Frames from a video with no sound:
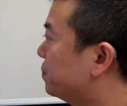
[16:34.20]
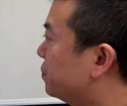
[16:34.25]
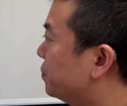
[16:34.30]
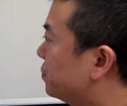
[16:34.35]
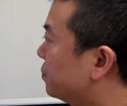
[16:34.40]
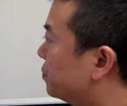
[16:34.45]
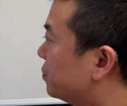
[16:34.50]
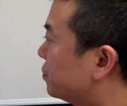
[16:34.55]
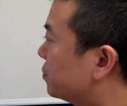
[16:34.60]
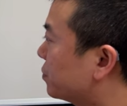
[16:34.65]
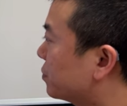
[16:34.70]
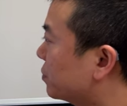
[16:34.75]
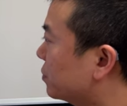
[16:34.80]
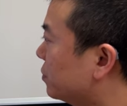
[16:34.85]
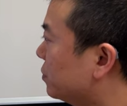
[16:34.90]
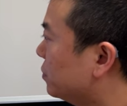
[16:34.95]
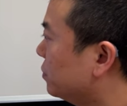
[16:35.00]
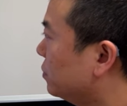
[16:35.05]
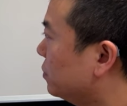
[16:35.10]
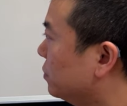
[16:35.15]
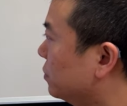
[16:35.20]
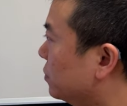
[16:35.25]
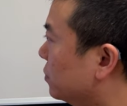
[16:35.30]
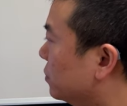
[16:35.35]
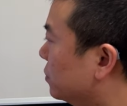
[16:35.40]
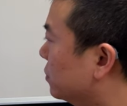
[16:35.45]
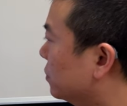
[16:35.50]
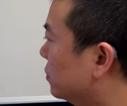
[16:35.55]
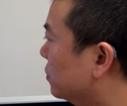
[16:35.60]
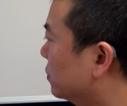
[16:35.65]

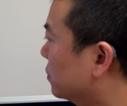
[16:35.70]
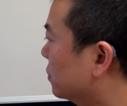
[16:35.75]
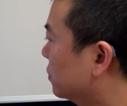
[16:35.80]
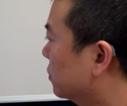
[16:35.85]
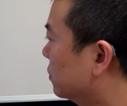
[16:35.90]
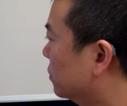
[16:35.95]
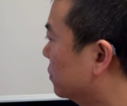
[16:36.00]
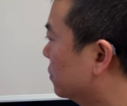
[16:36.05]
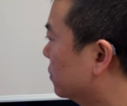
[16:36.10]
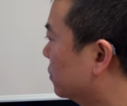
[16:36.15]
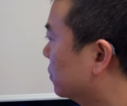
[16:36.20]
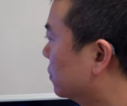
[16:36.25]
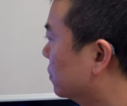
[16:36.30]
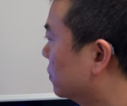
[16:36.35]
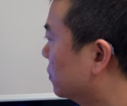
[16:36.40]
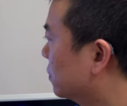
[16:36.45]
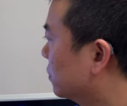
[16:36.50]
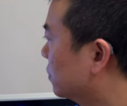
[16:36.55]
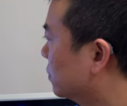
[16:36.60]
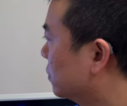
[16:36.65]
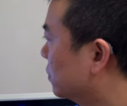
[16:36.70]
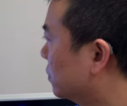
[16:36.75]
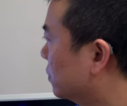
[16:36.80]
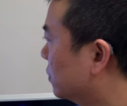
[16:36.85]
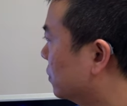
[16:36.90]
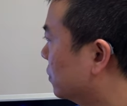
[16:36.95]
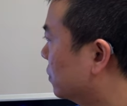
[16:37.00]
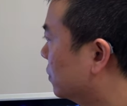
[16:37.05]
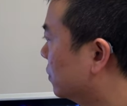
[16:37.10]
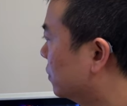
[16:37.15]

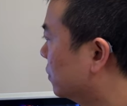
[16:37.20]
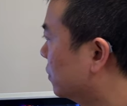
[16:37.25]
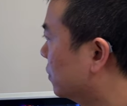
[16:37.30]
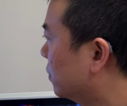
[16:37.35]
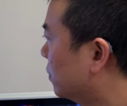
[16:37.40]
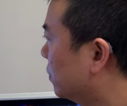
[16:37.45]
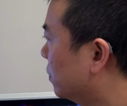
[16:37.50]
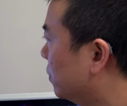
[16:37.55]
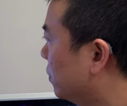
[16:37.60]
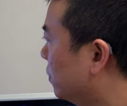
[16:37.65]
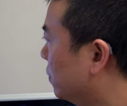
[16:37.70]
[no speech]